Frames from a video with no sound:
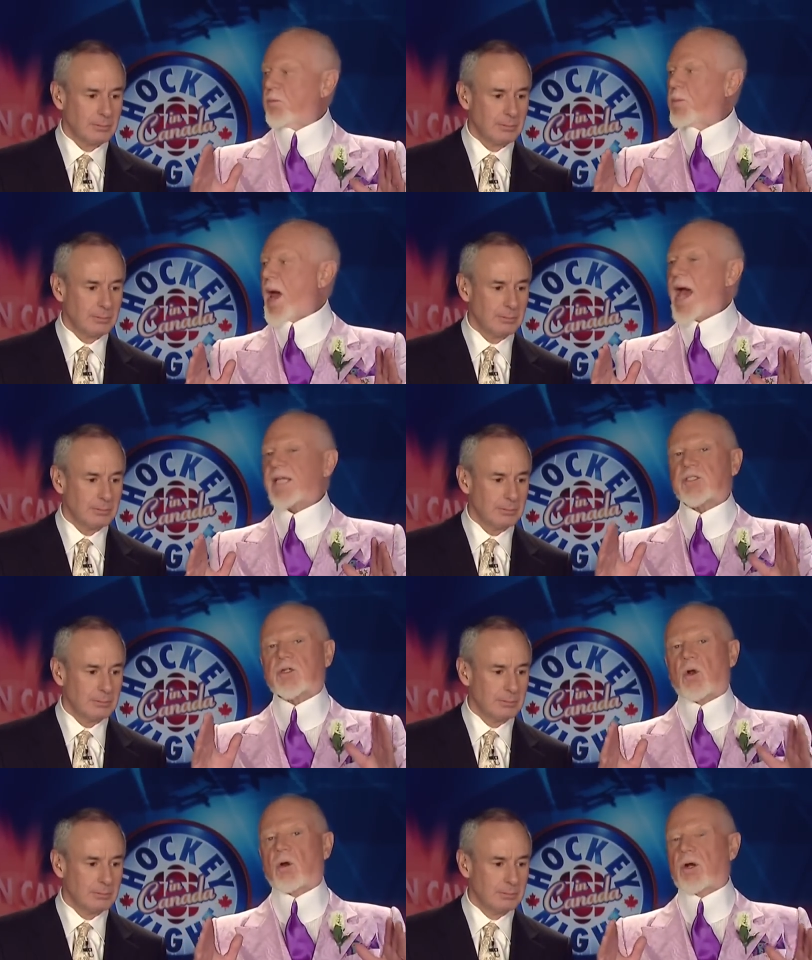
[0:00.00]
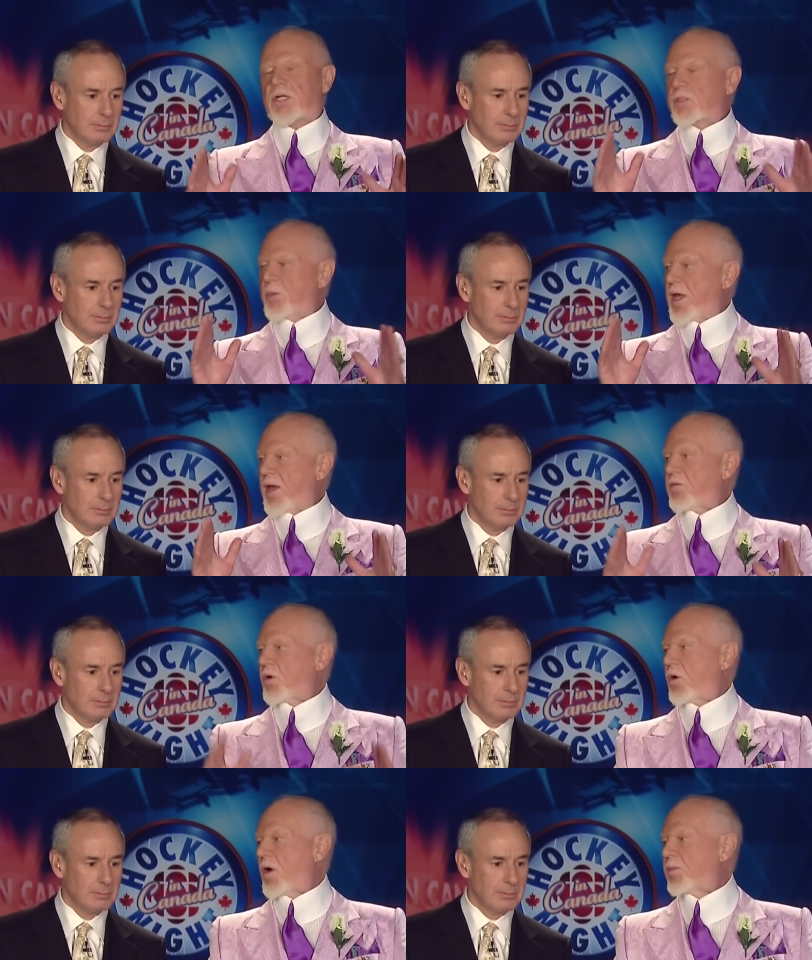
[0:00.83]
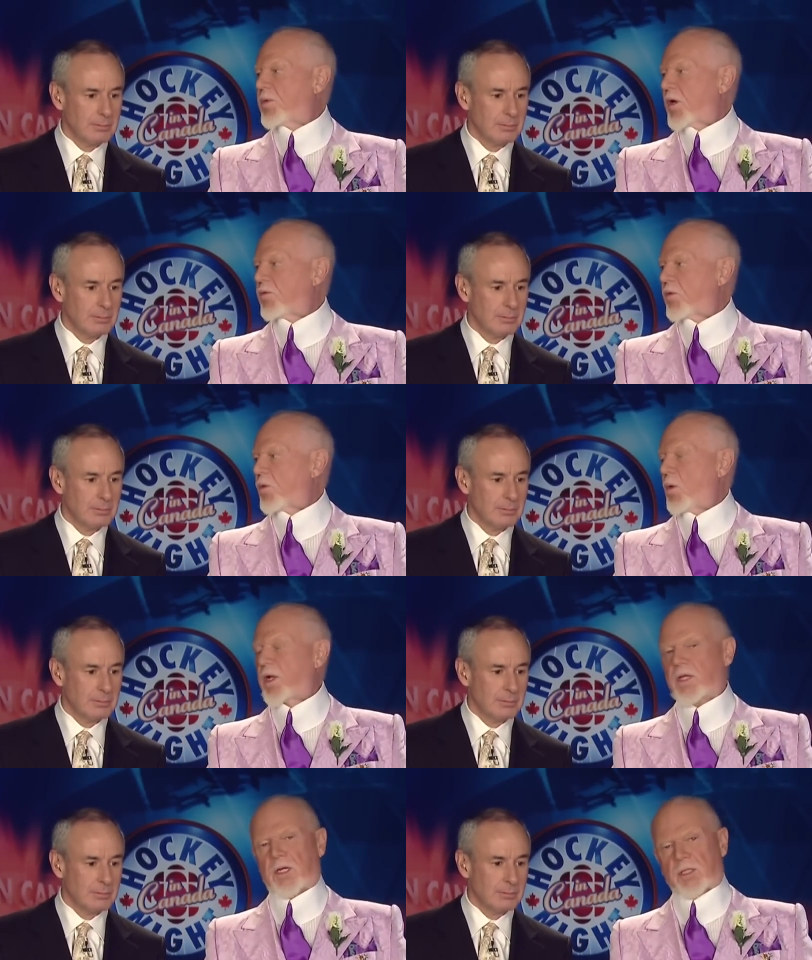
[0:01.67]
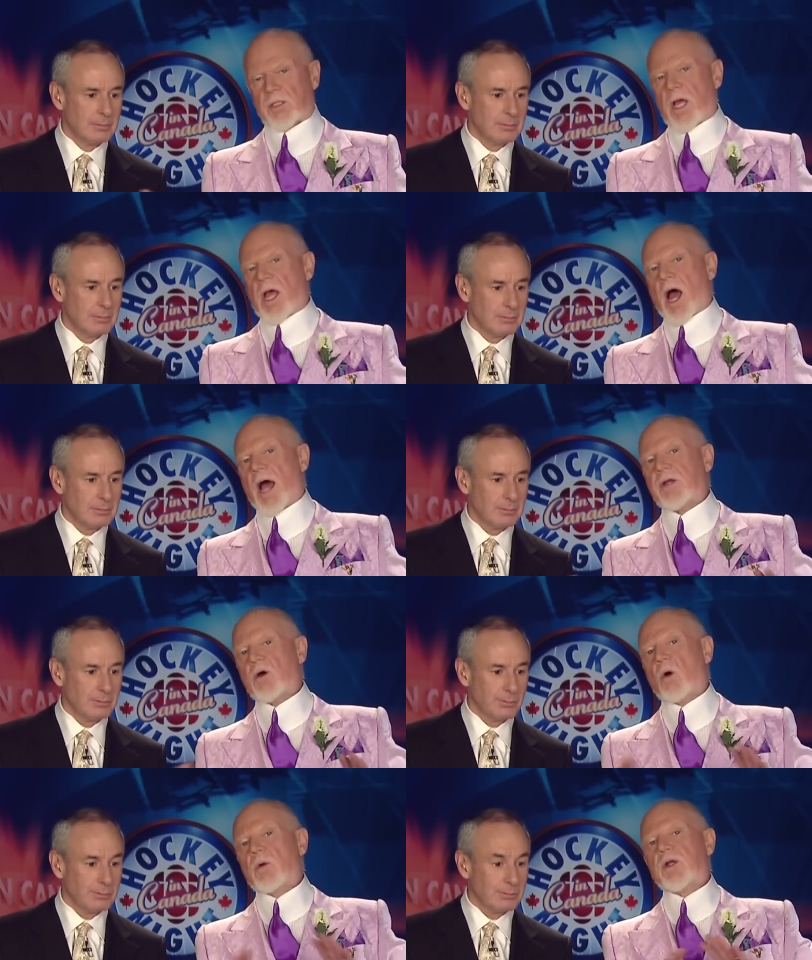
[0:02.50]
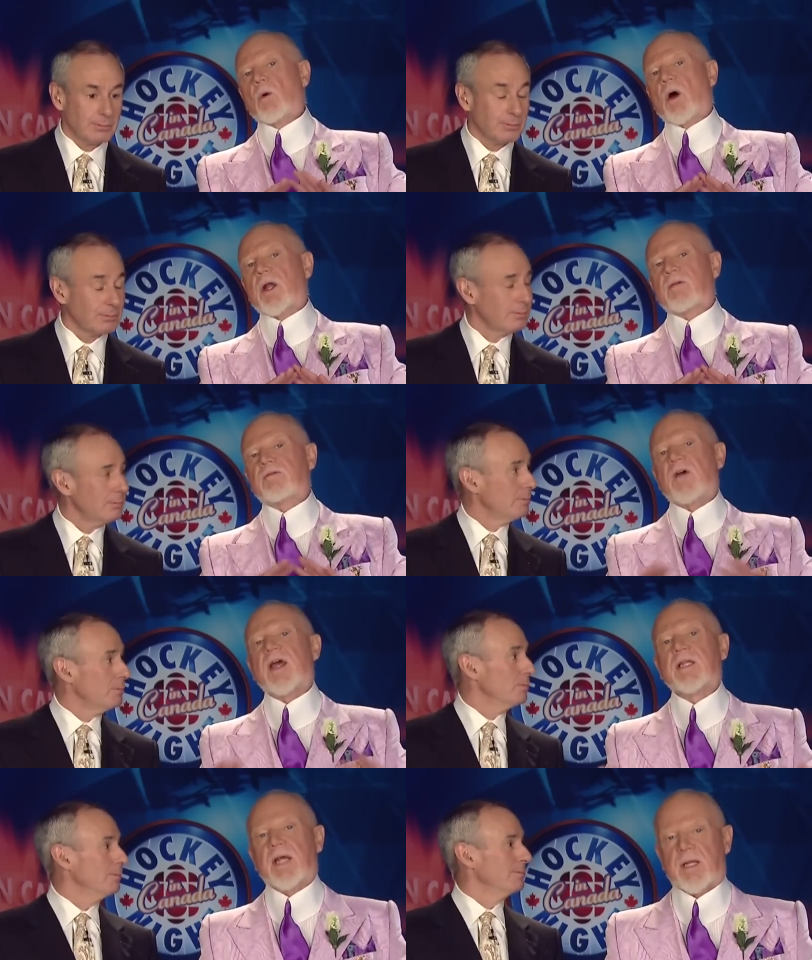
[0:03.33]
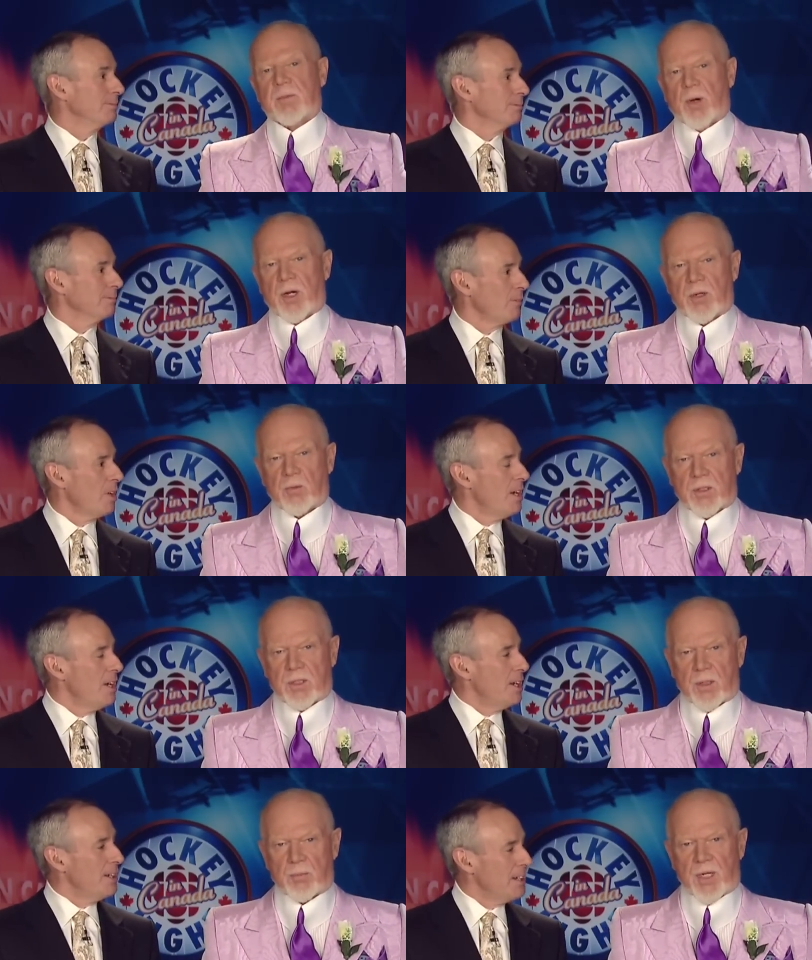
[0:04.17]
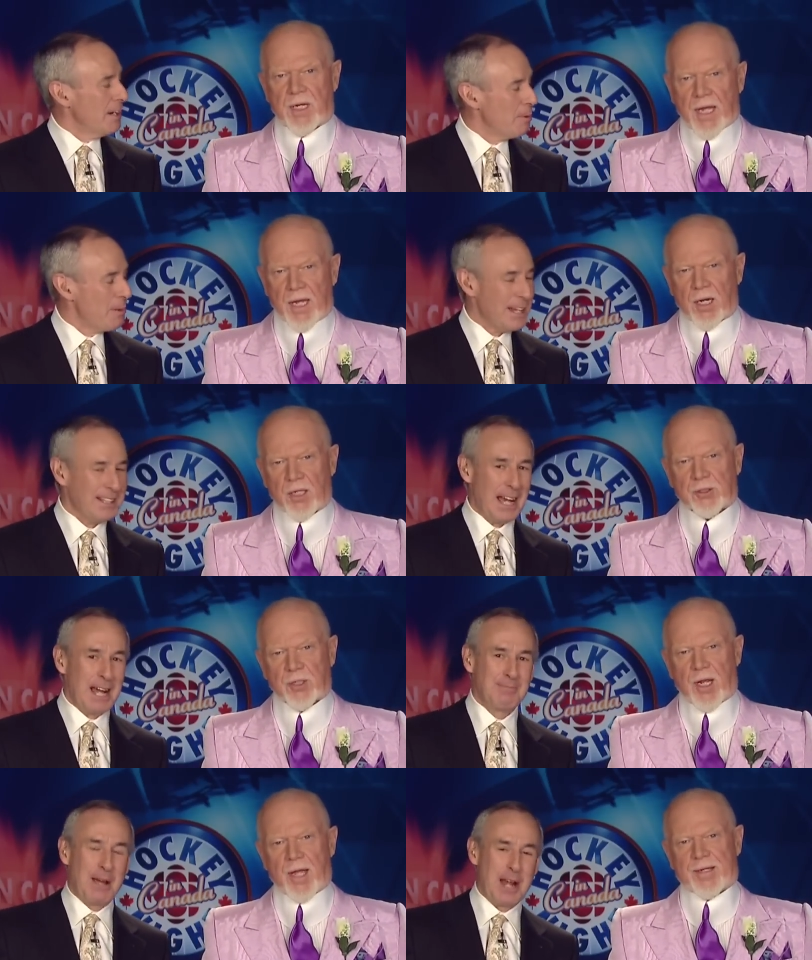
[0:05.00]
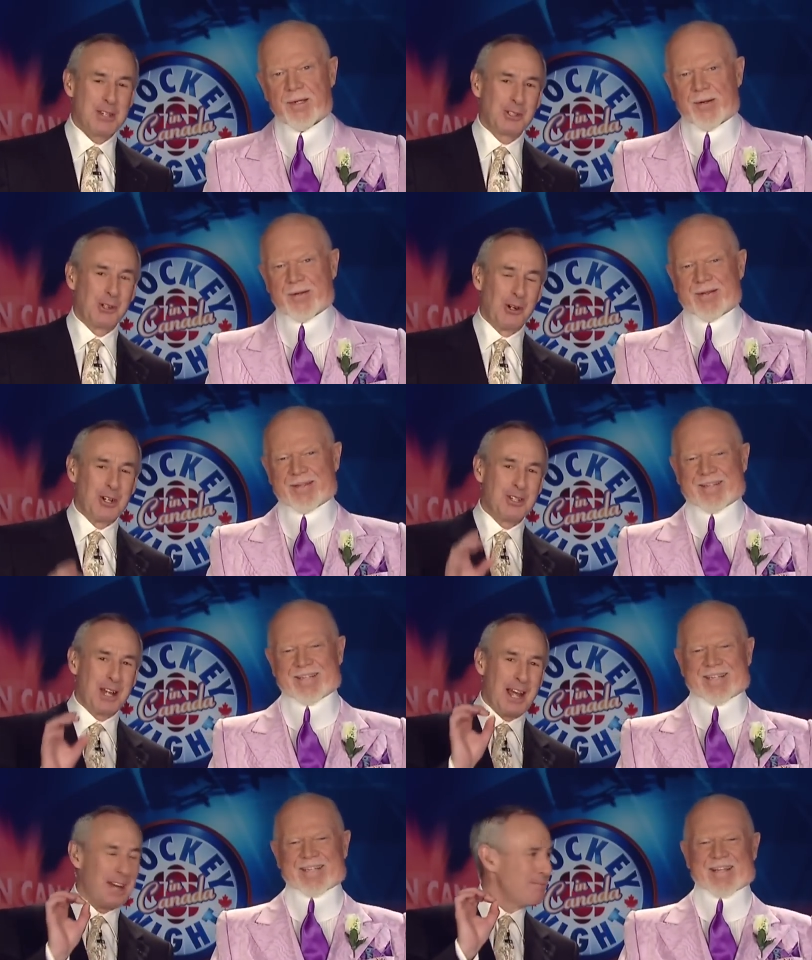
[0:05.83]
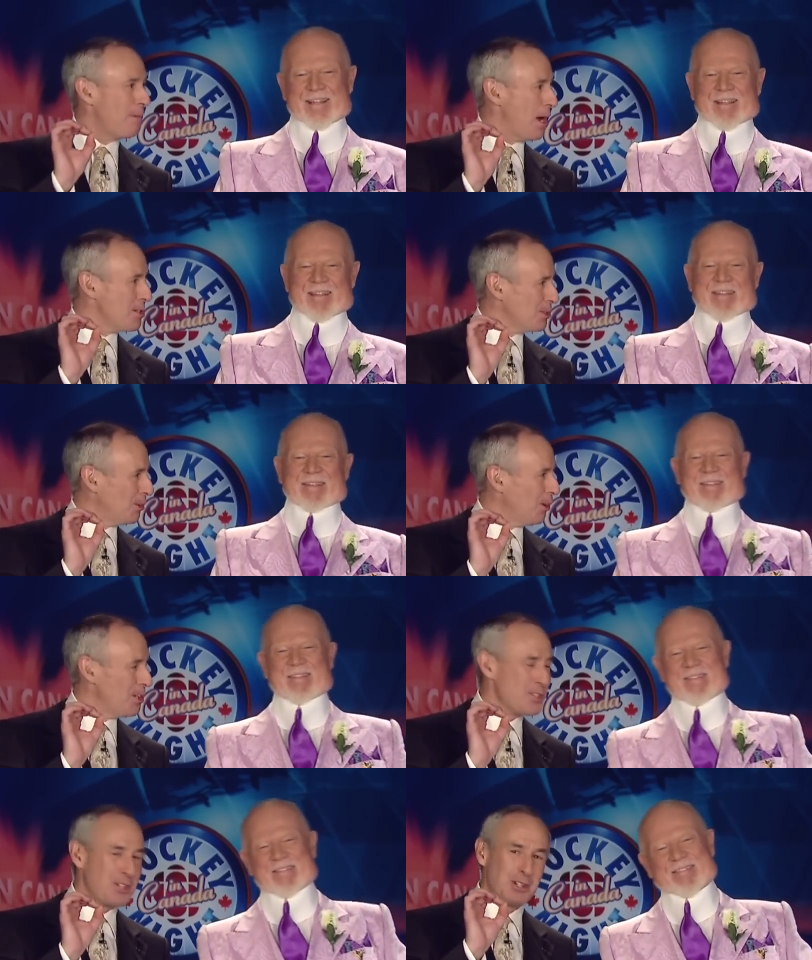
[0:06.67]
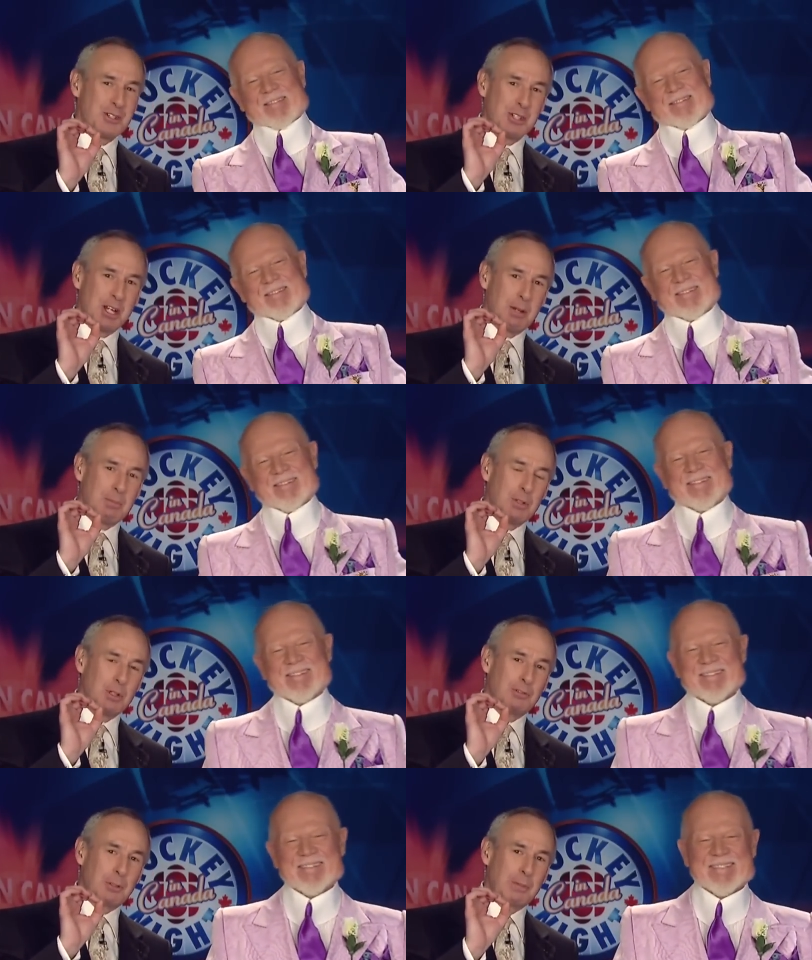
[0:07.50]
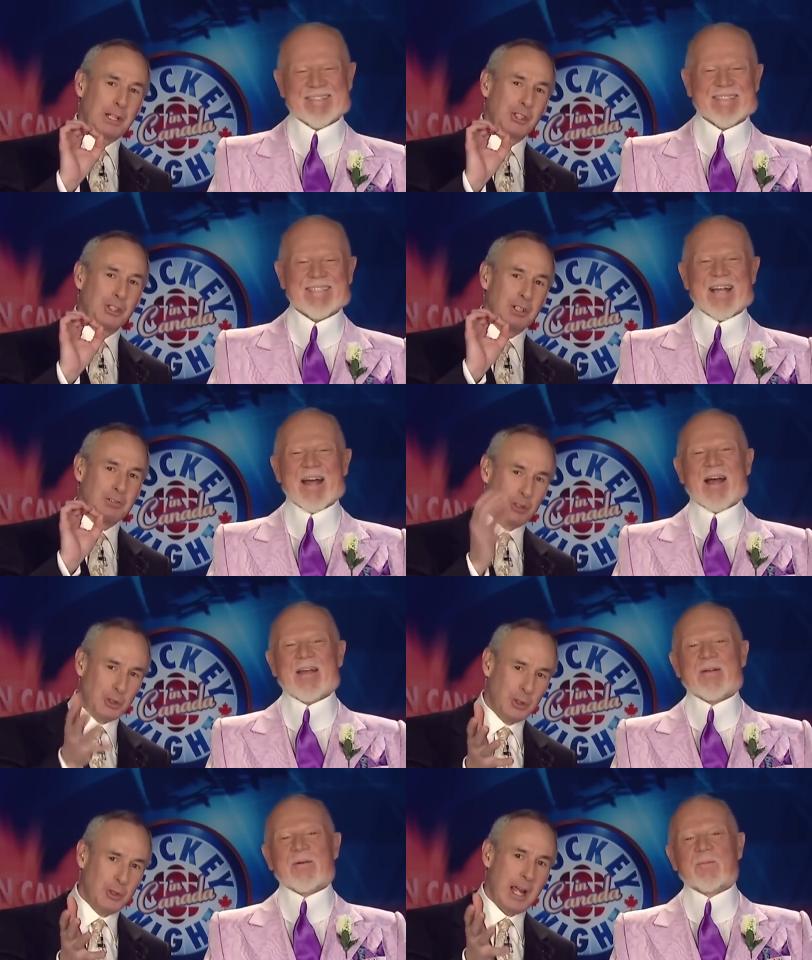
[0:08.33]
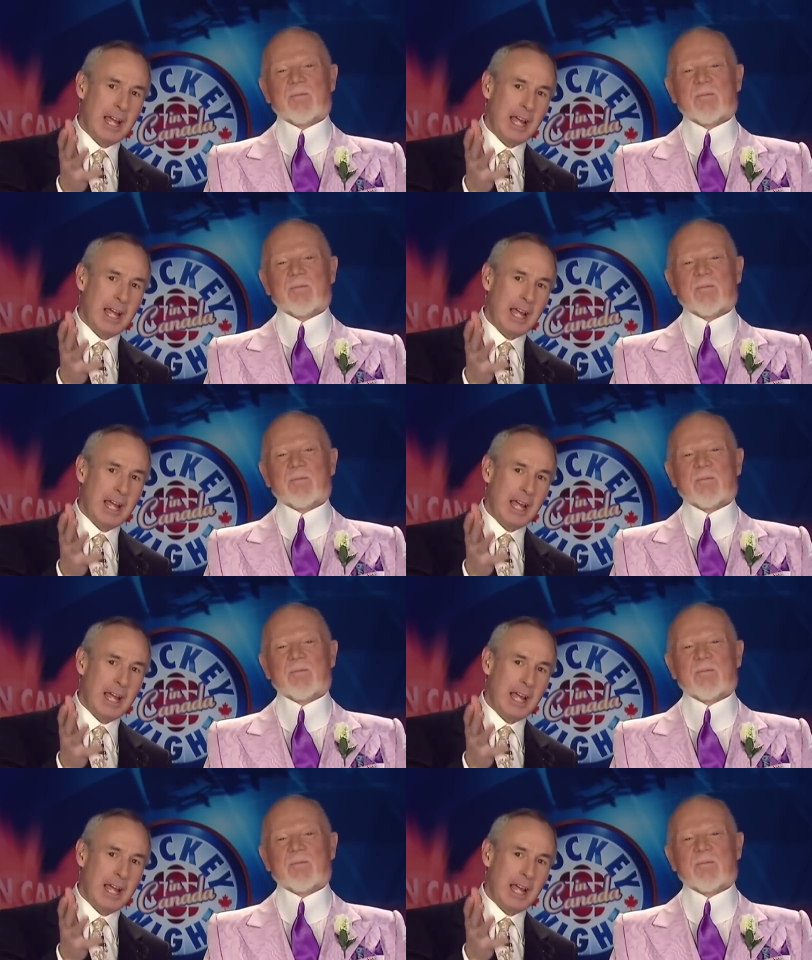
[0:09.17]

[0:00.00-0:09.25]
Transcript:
Speaker 1: past glories, we have her up there for the one thing, because I know we don't want to offend anybody with the being Never mind That. Past
Speaker 2: glories, I have past glories. Here's a beautiful picture of you